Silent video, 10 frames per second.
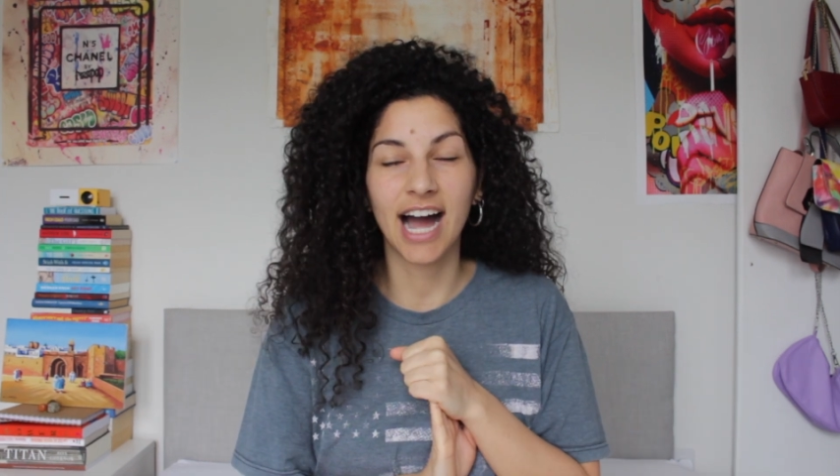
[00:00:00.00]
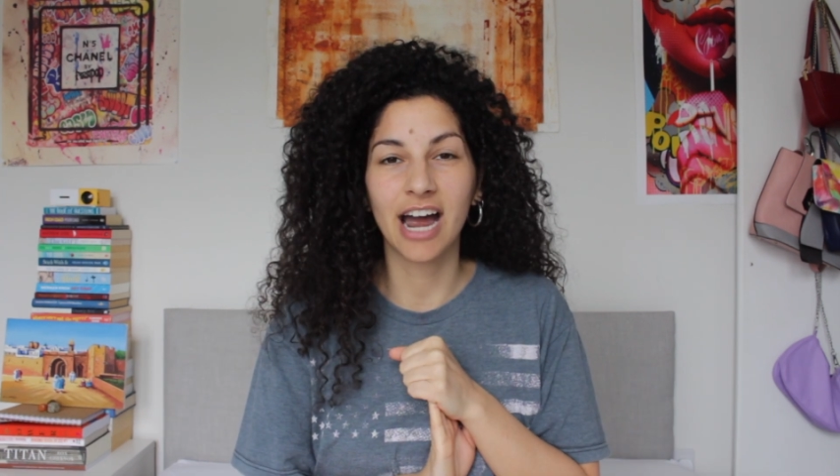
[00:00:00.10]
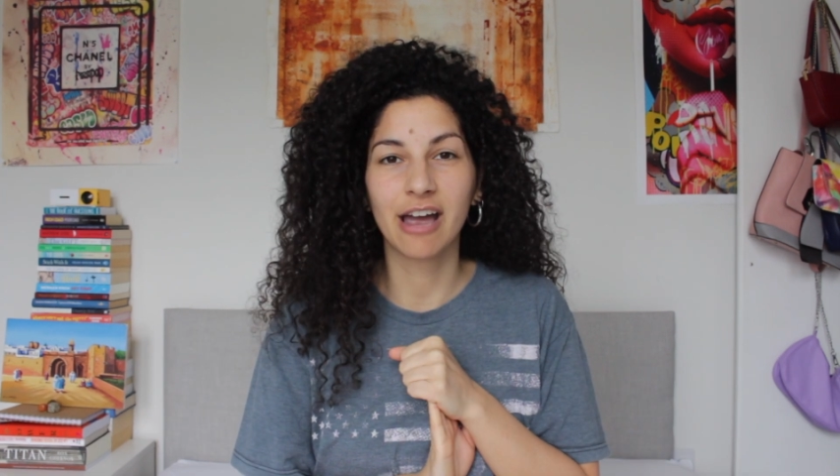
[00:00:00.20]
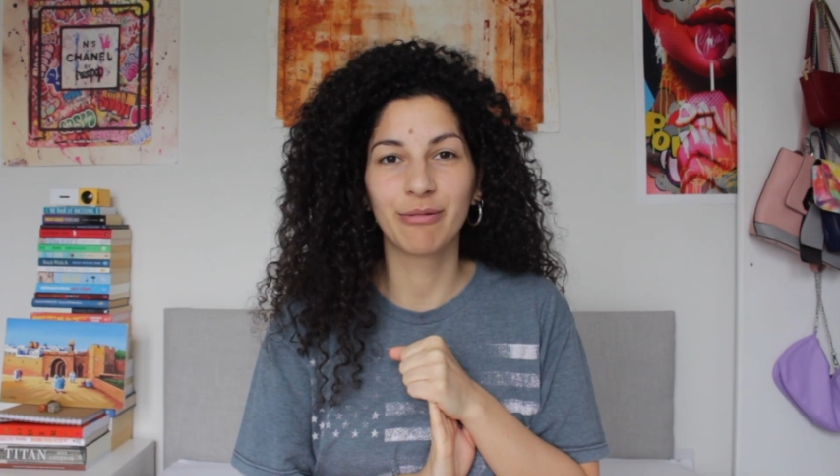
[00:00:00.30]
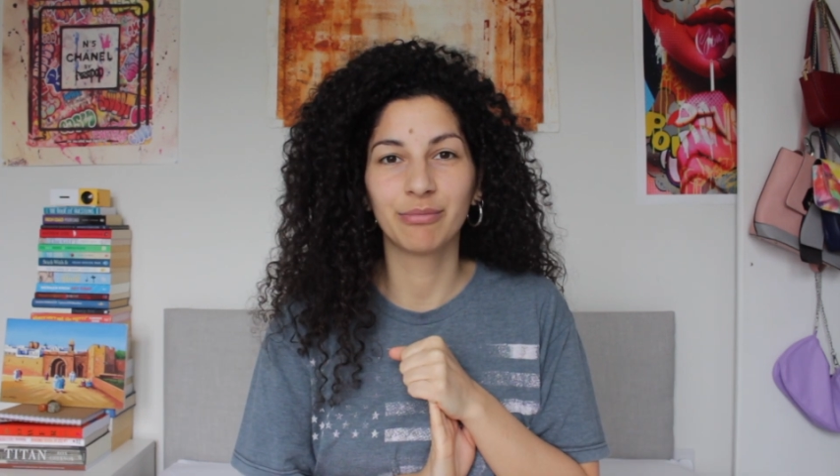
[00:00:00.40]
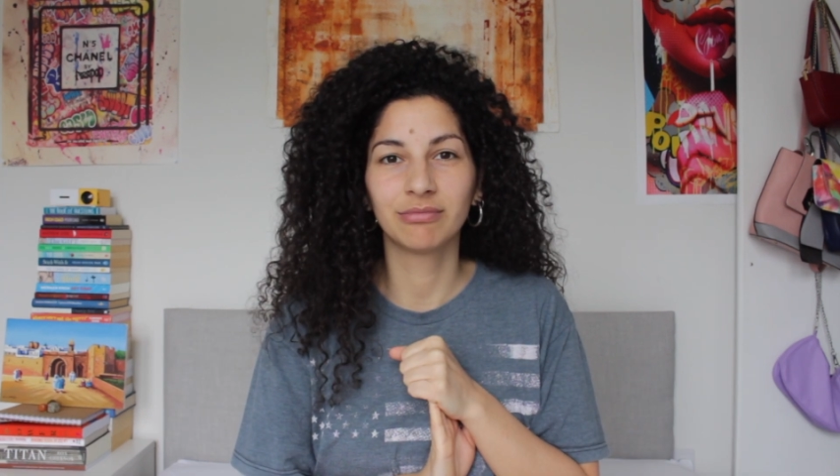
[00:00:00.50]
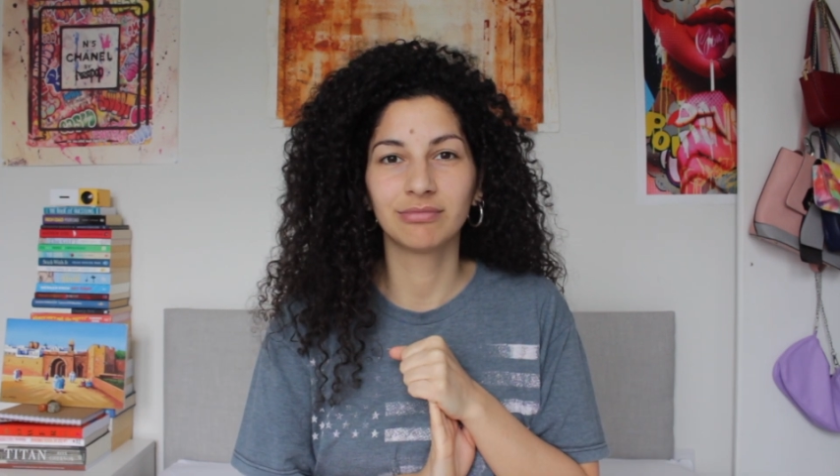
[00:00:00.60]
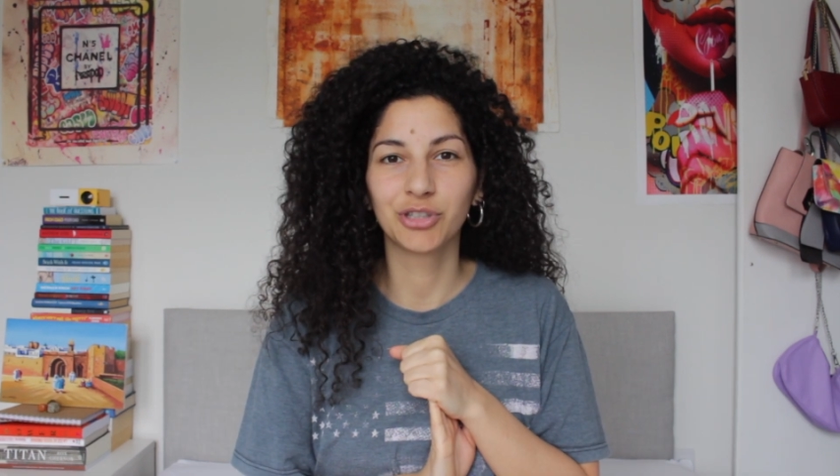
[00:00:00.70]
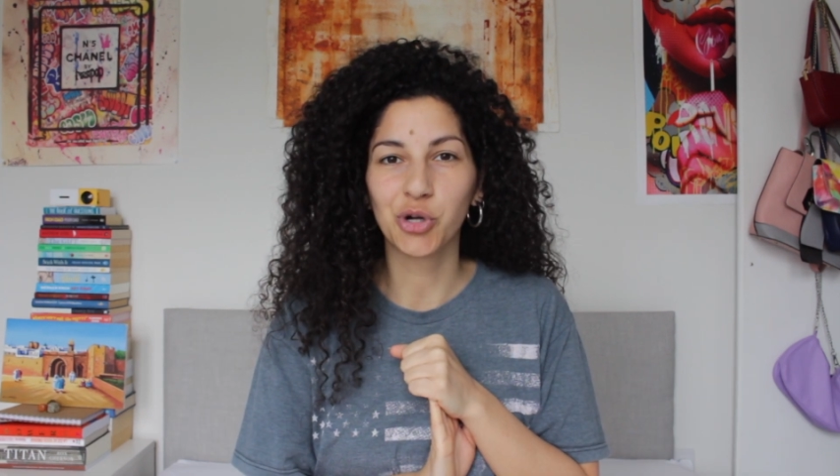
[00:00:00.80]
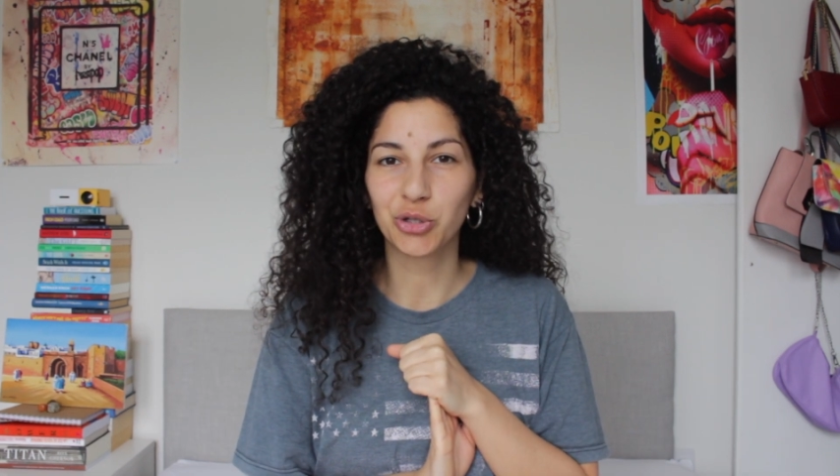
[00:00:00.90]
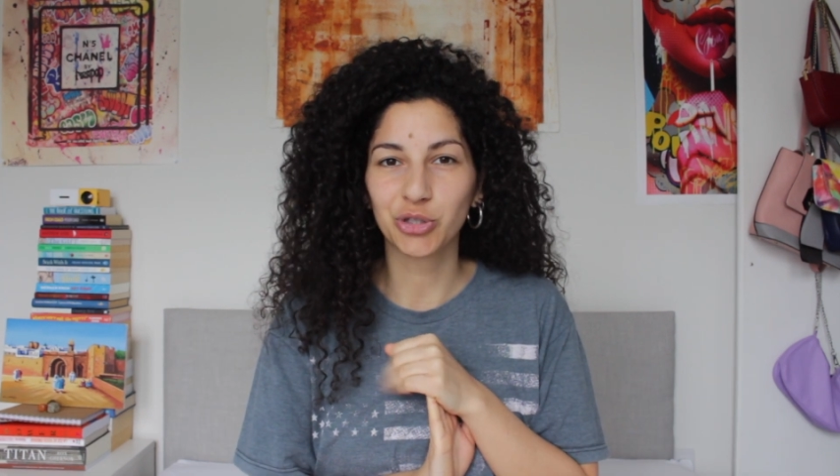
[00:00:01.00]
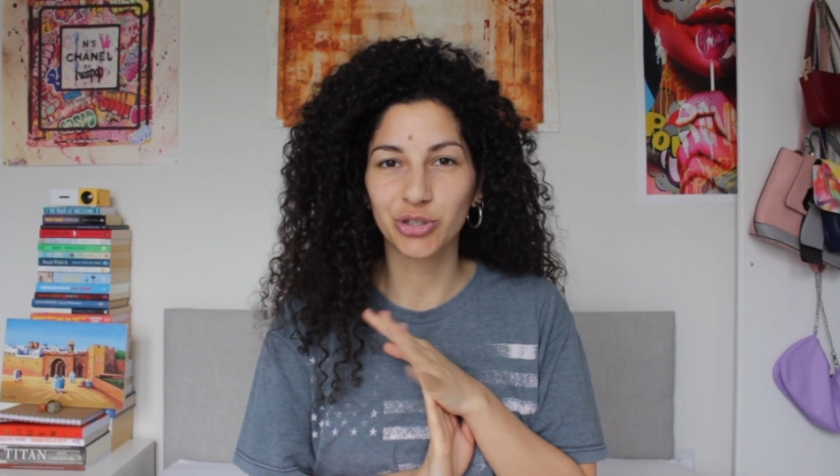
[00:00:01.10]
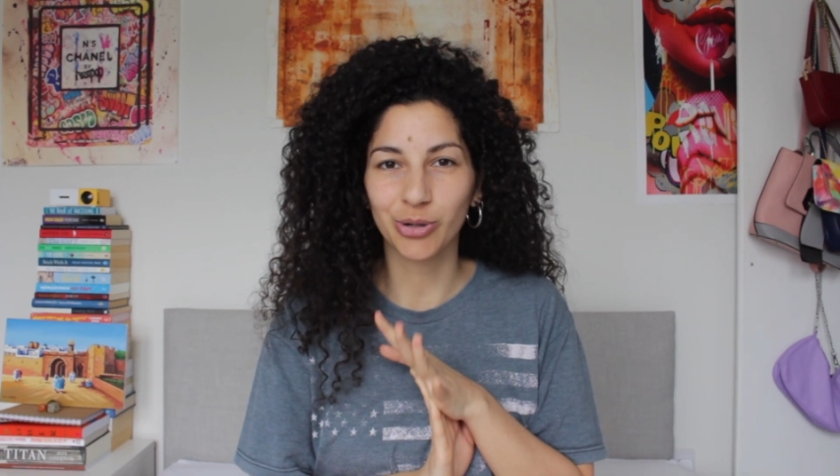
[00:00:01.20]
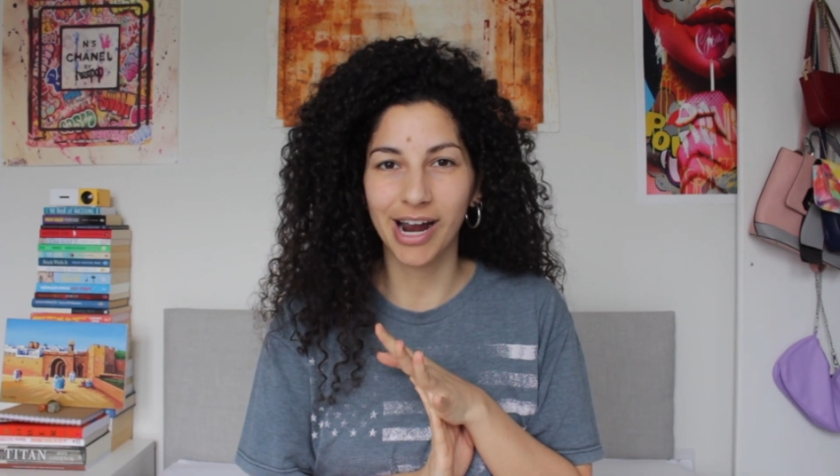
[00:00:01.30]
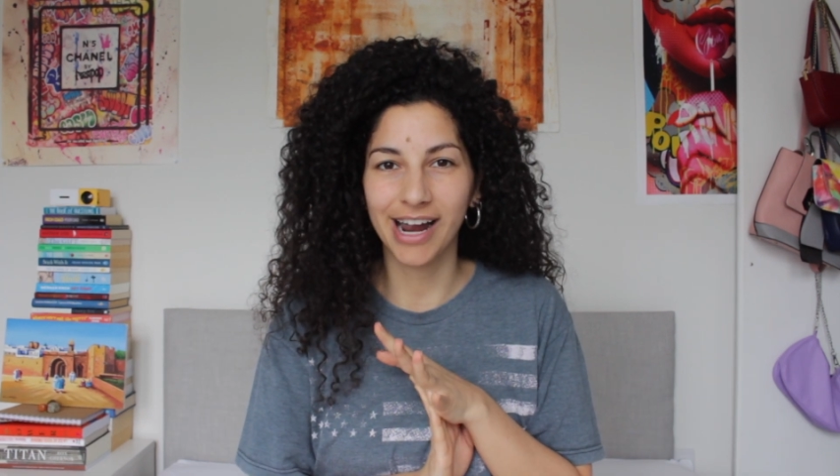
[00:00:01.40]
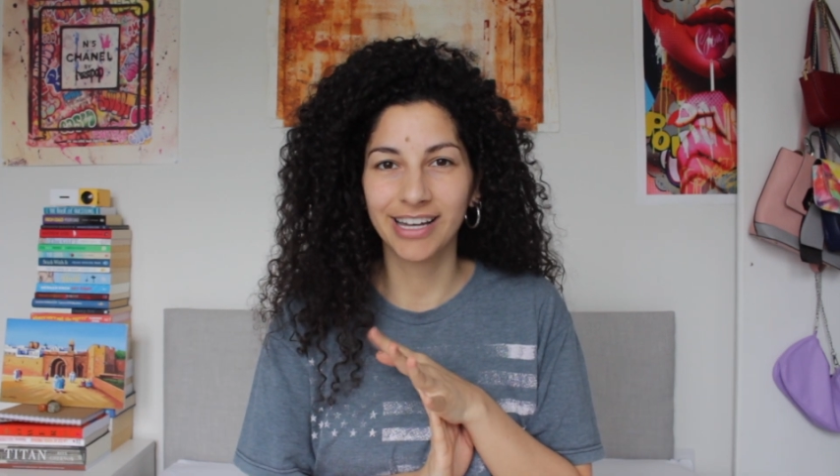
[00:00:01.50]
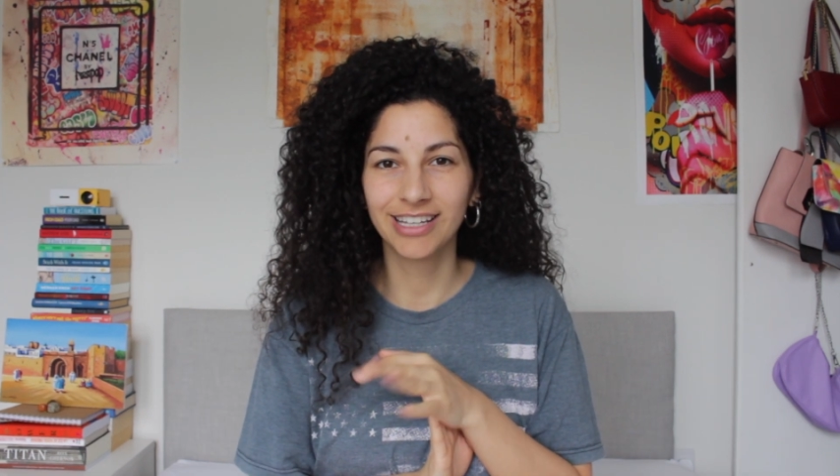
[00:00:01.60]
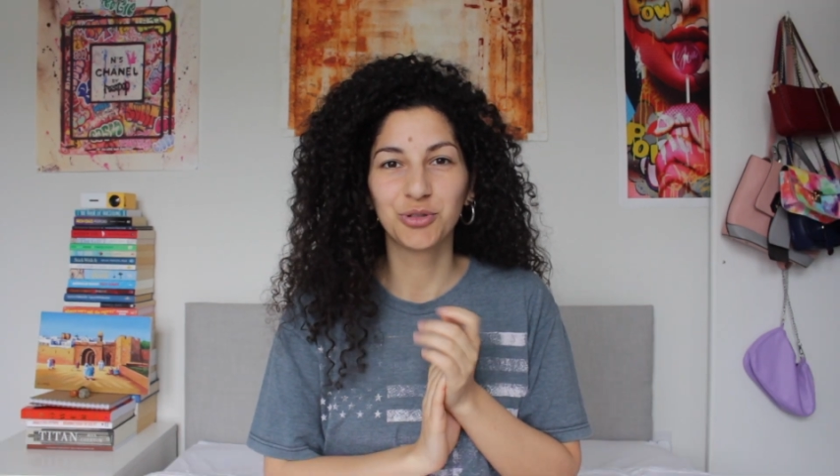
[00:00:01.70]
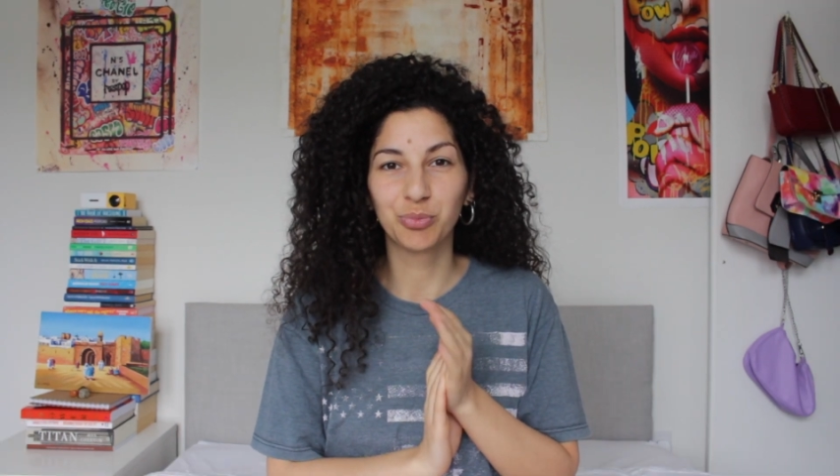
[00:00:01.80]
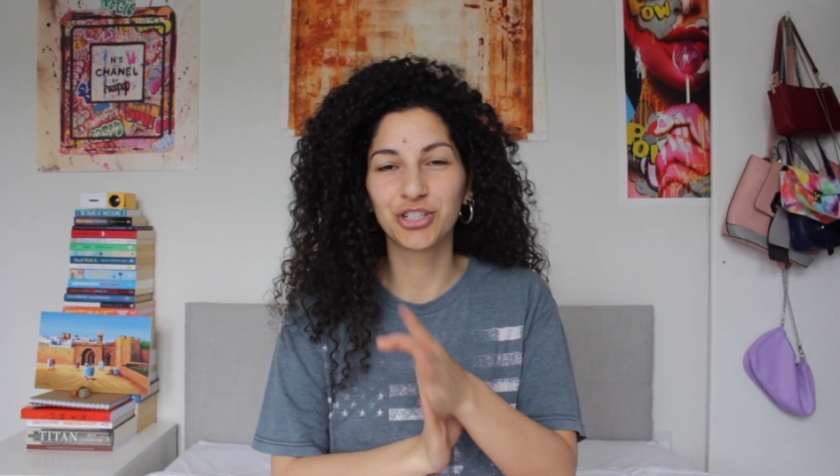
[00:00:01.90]
I'm going to
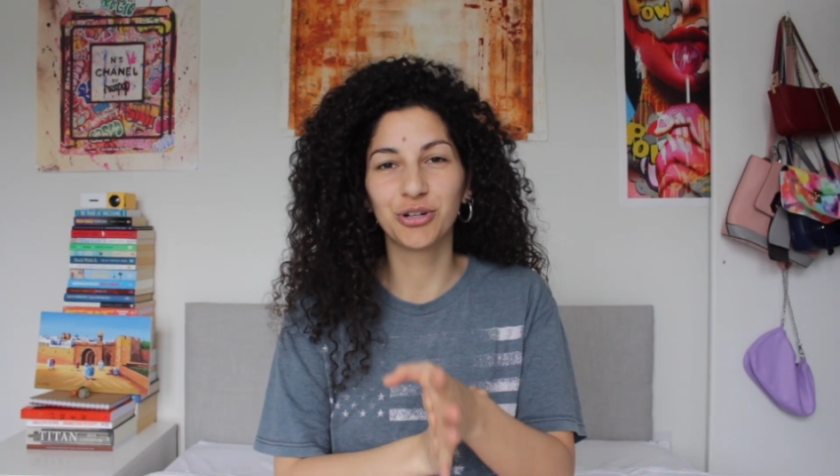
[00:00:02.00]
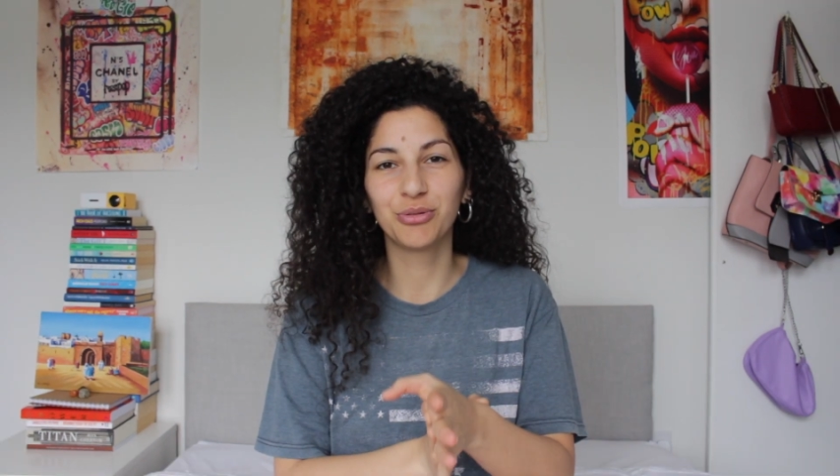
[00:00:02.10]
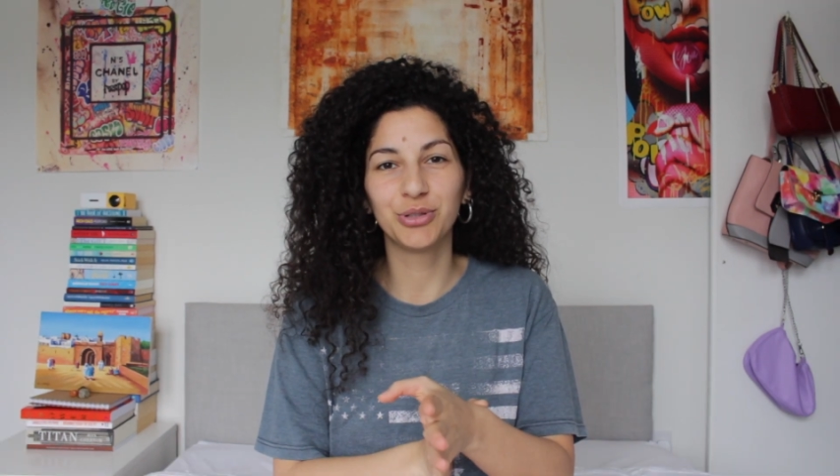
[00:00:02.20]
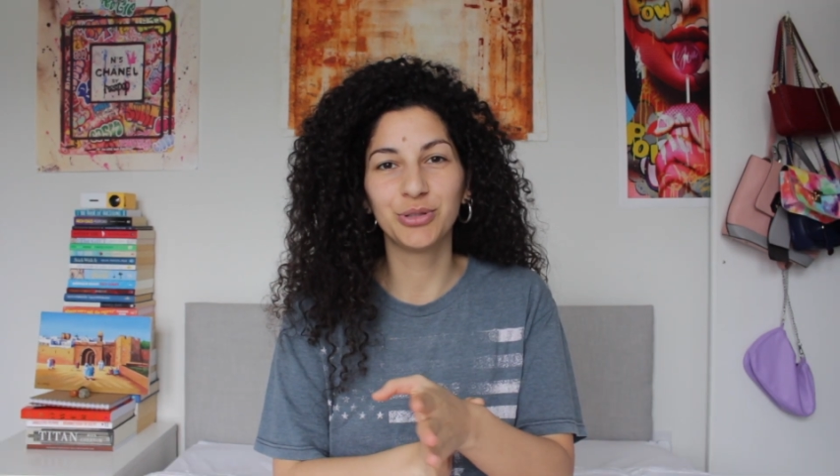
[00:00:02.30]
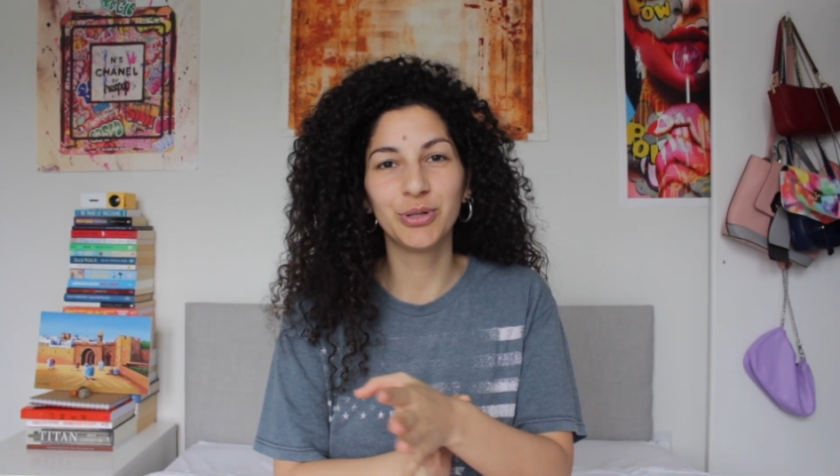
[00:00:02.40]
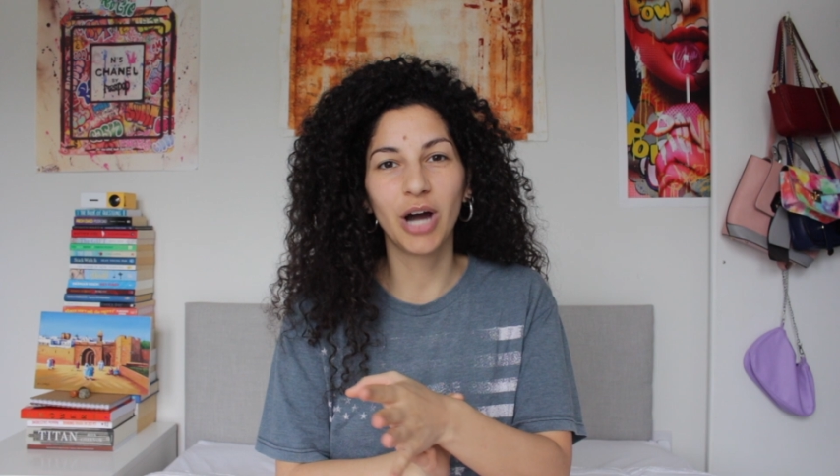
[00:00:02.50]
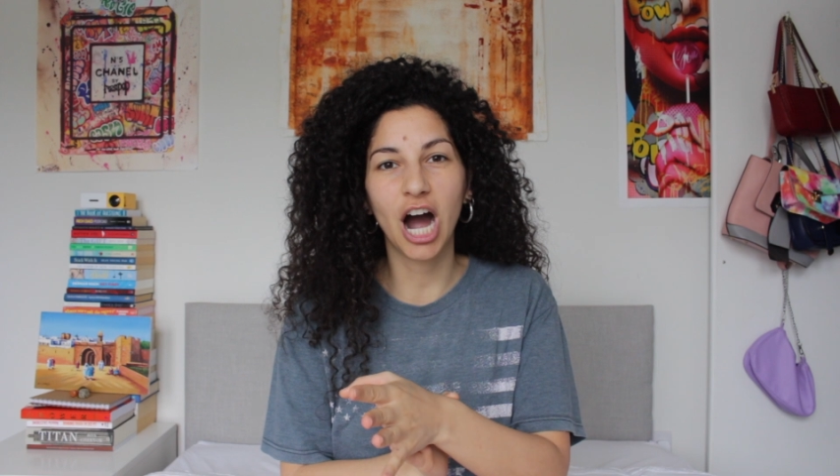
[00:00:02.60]
try to show you